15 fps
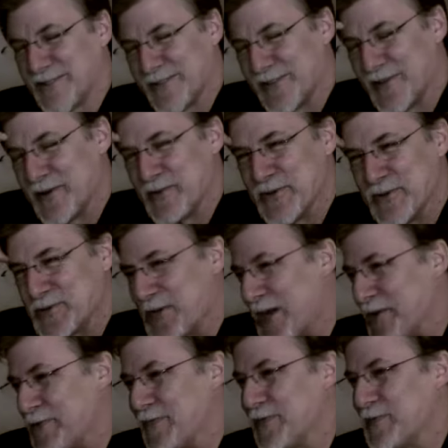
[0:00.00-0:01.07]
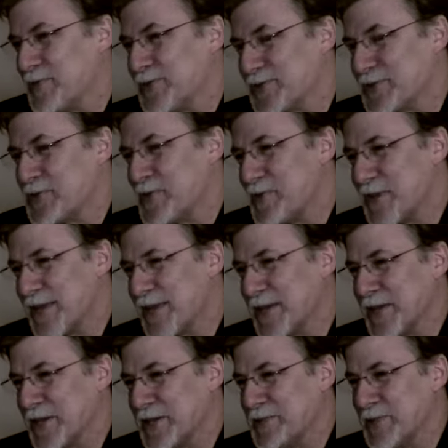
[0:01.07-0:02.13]
almost shattered from screaming
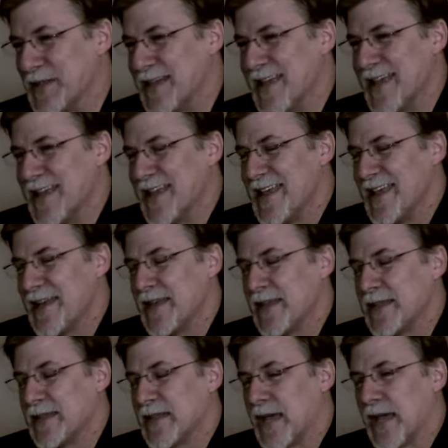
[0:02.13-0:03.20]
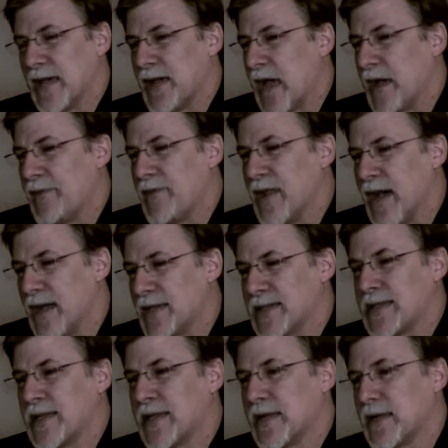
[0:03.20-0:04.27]
kids. But it is, uh, I've not
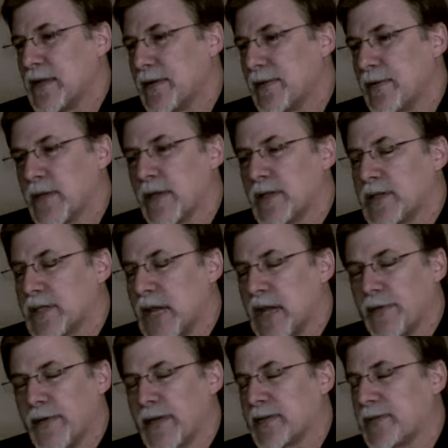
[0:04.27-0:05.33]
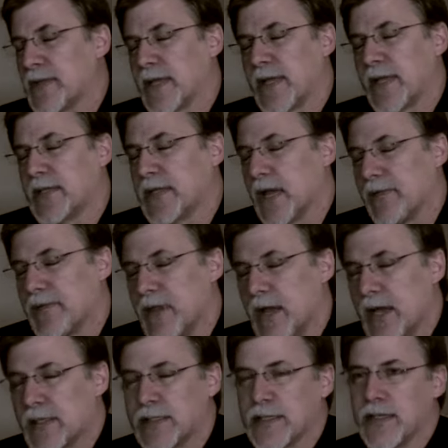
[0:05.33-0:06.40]
seen, for the side effects for the kids, I've
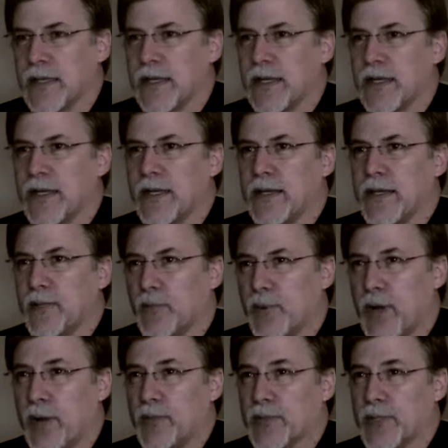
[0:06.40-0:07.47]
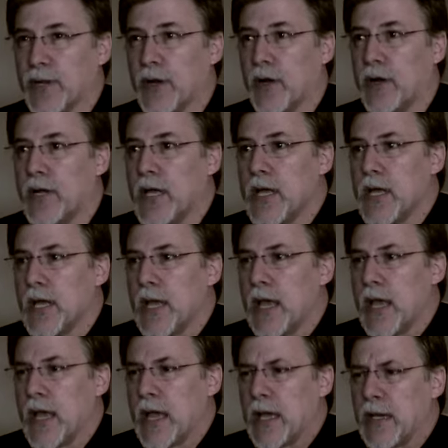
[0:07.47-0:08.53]
not seen any problems at all.
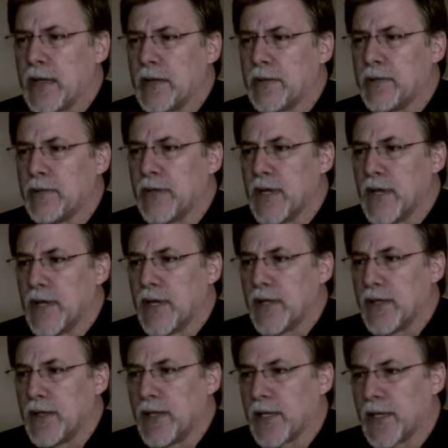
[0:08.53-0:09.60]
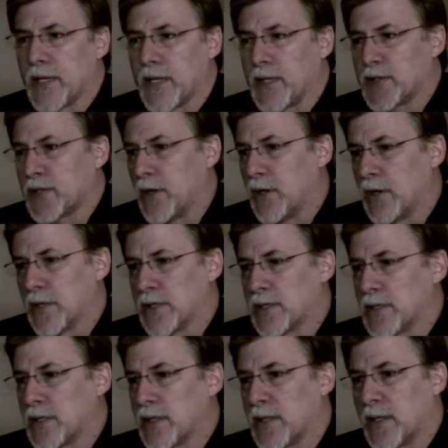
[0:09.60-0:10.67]
Uh, the kids all ex
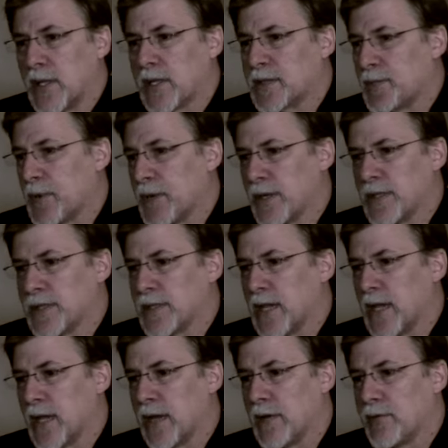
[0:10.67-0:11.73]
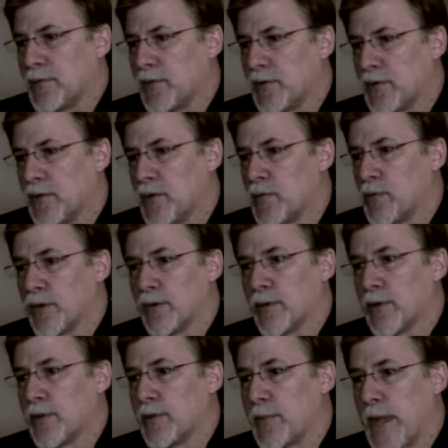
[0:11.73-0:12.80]
experience uh, normal
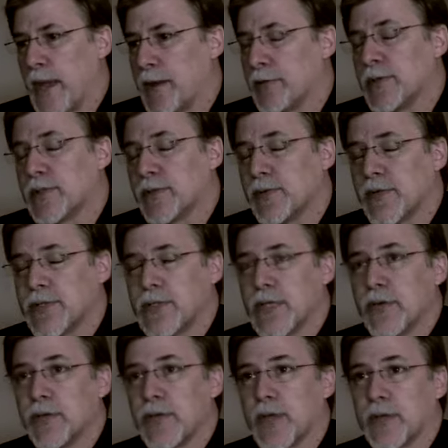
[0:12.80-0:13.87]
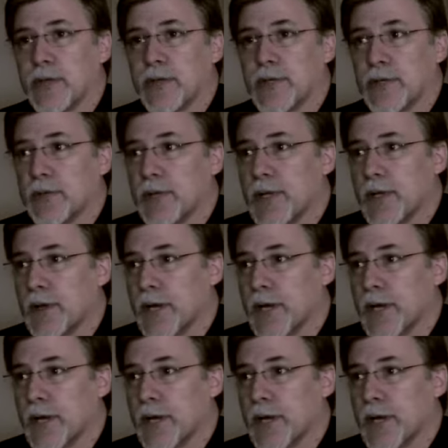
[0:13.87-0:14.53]
growth patterns that we see with other children their